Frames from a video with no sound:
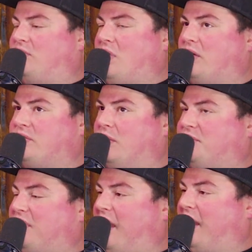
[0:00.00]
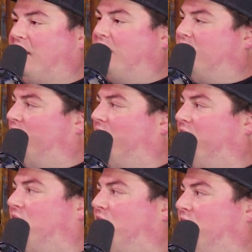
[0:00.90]
tongues don't sag, so
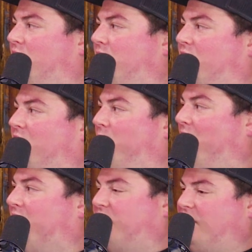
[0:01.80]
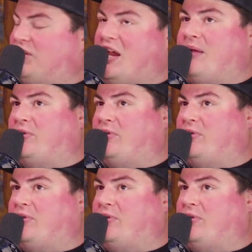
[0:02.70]
like you box like a champ.